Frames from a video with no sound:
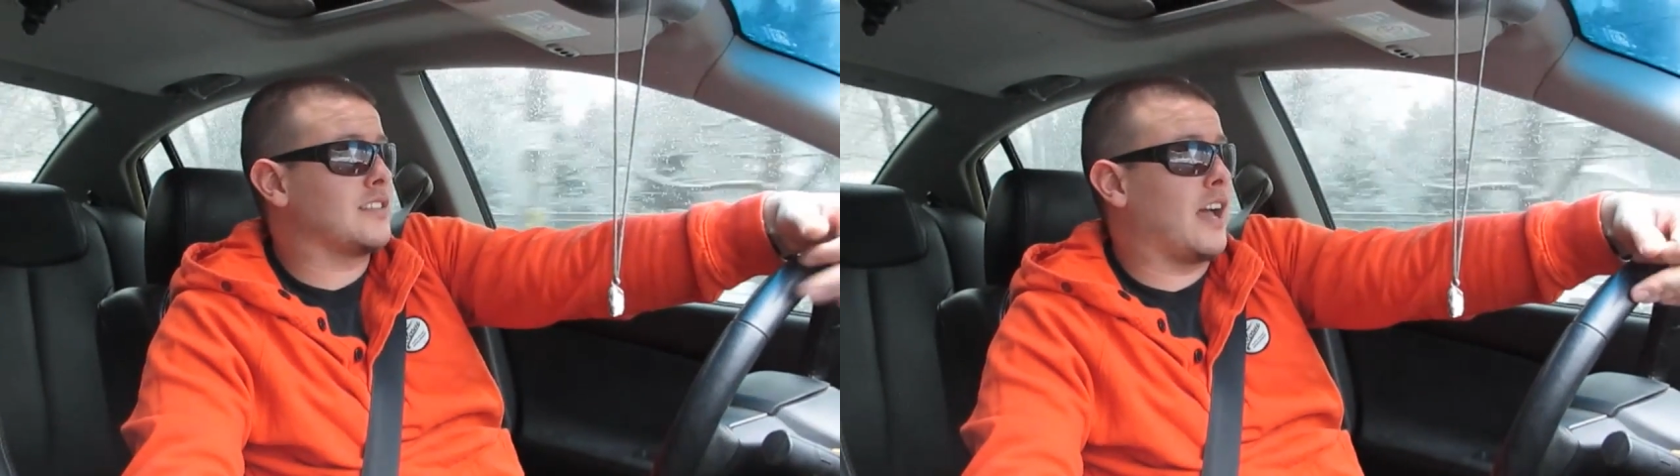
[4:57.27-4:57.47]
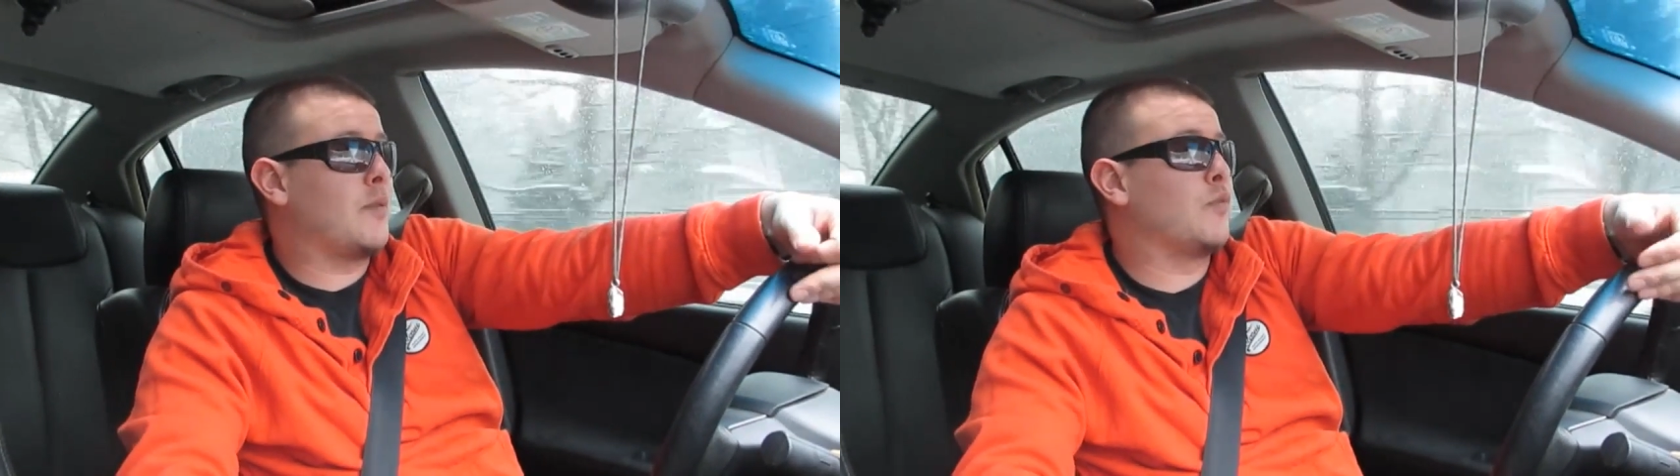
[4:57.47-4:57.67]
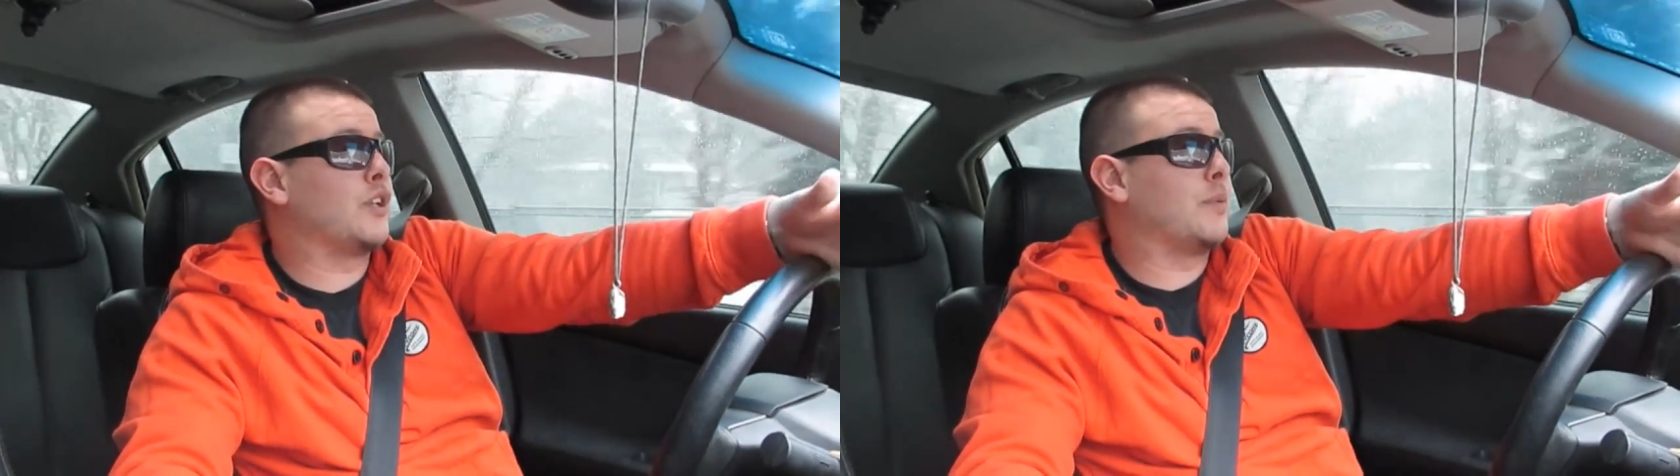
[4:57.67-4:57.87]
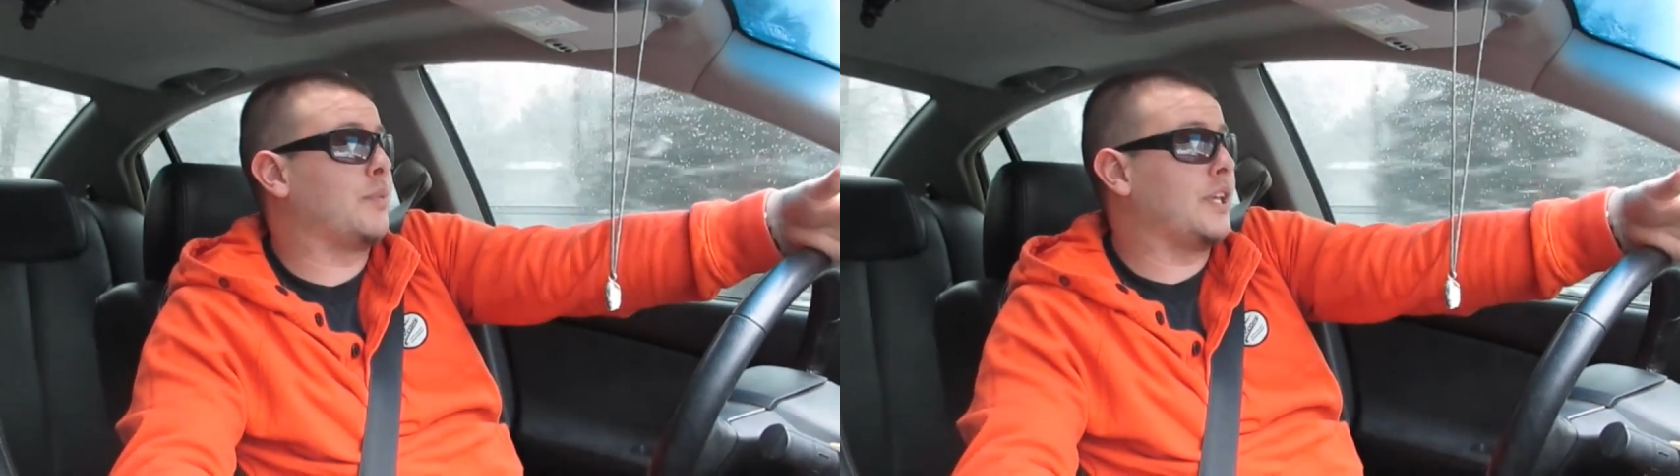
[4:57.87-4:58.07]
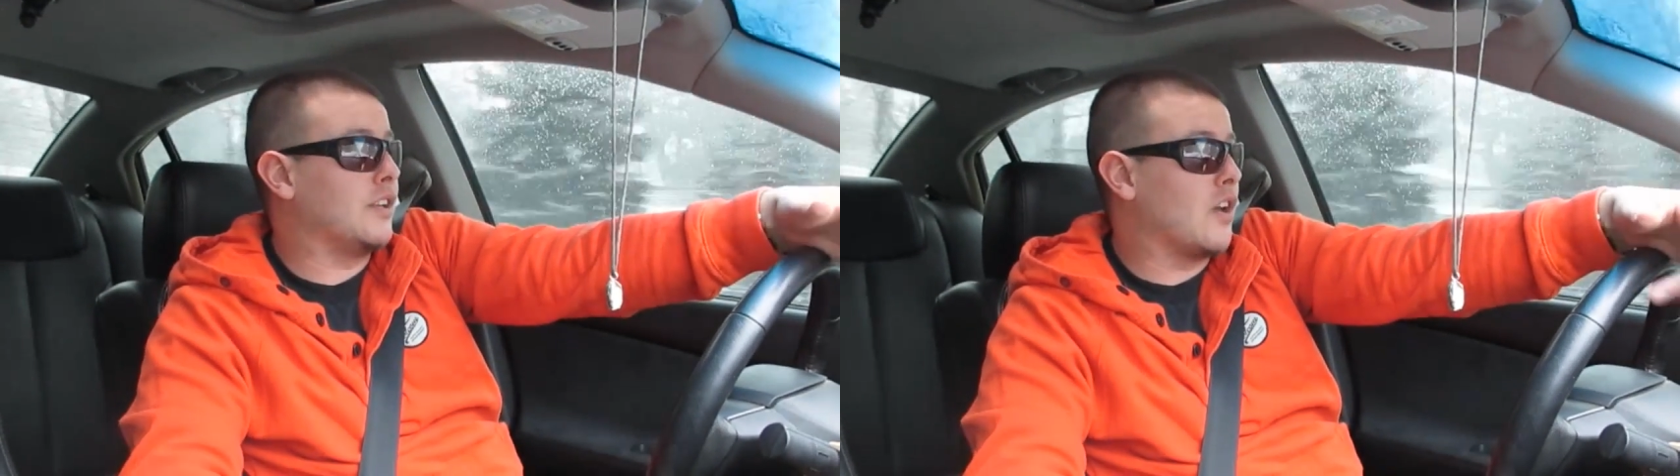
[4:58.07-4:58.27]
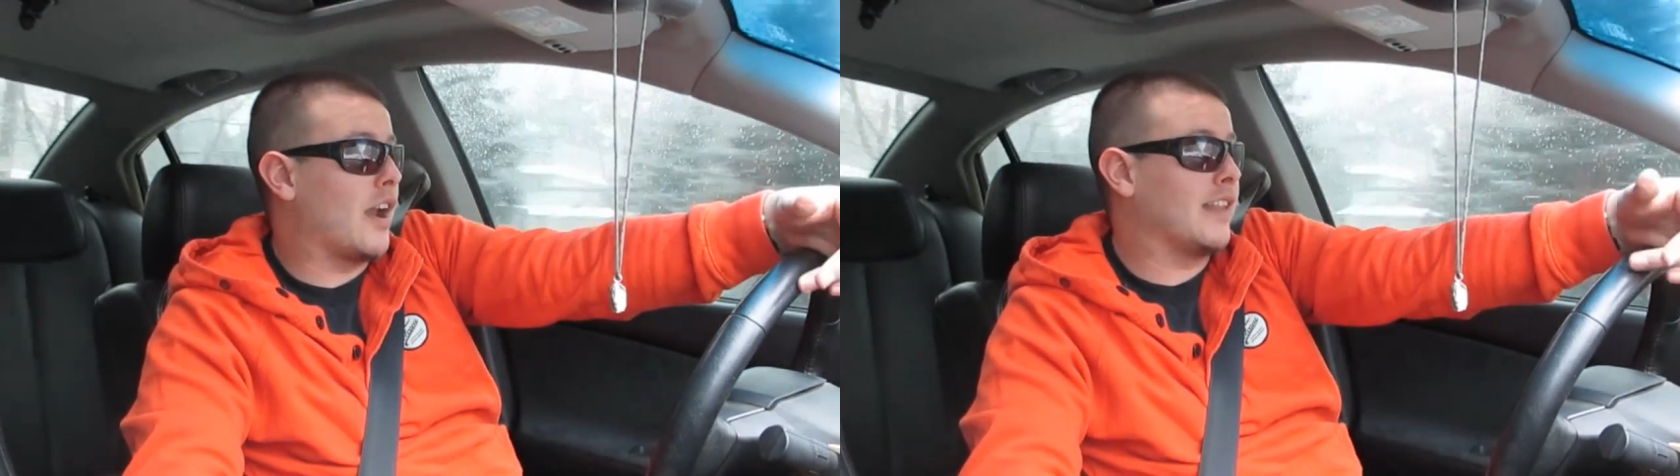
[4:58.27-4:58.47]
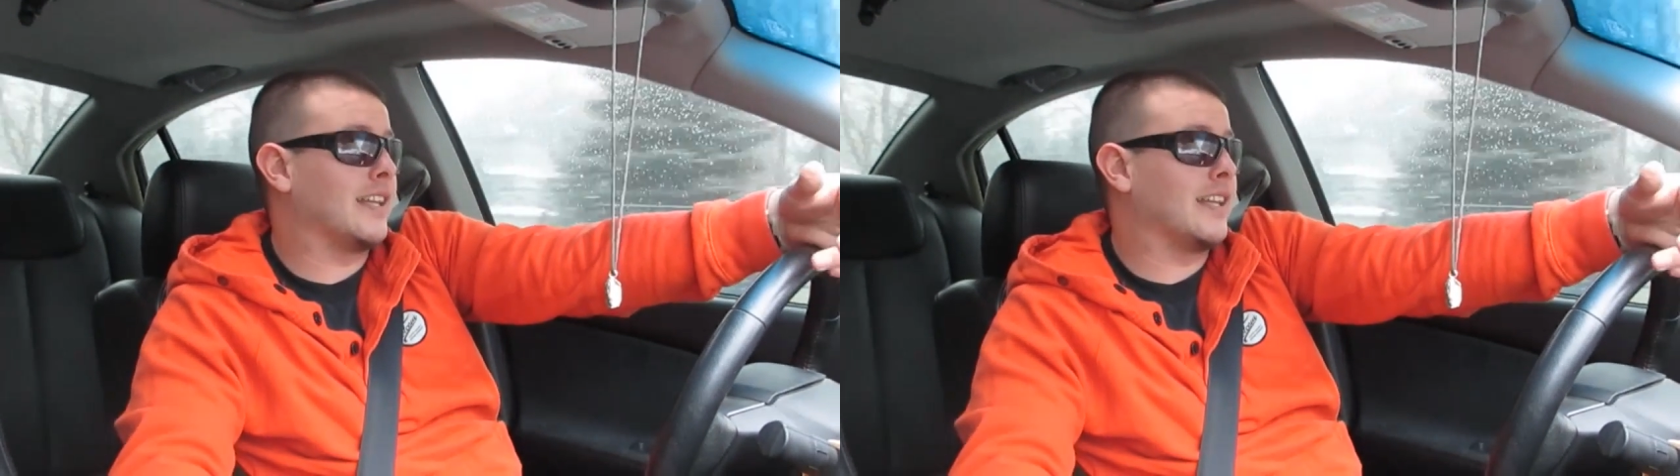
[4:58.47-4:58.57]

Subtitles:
time, were you beating on it?